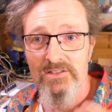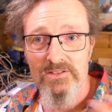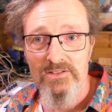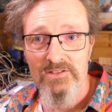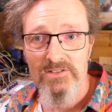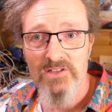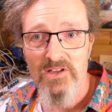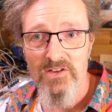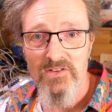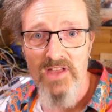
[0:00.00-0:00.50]

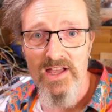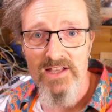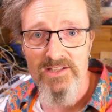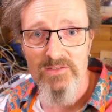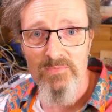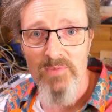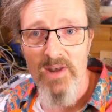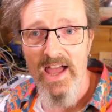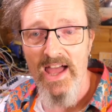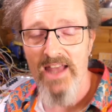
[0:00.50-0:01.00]
So that's
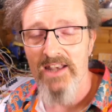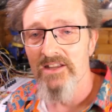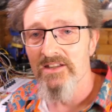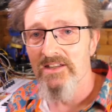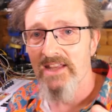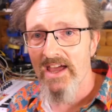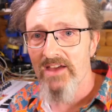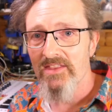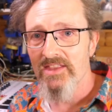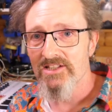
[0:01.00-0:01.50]
the plan.
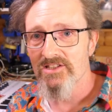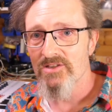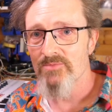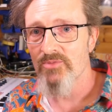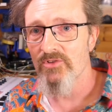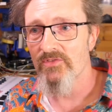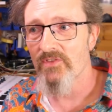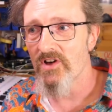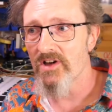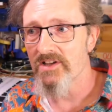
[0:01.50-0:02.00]
Now there's some
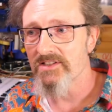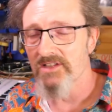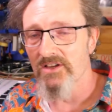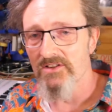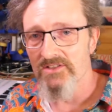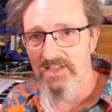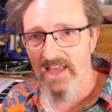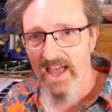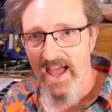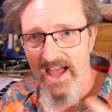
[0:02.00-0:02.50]

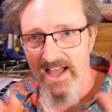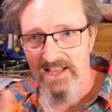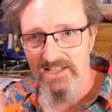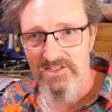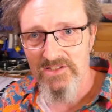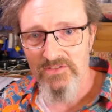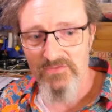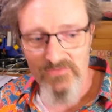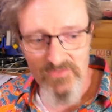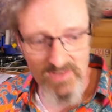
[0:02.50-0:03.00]
provisos. It has
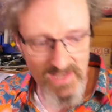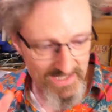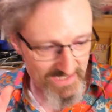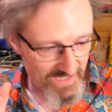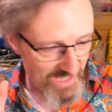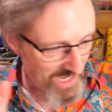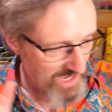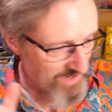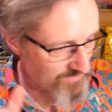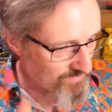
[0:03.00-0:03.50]
to fit
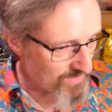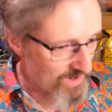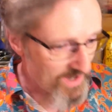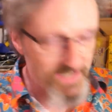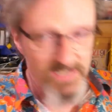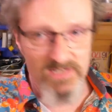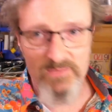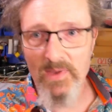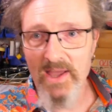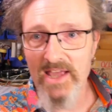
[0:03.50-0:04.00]
in my
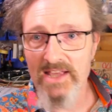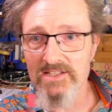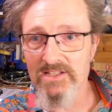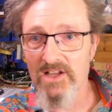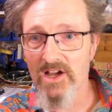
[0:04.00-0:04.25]
space.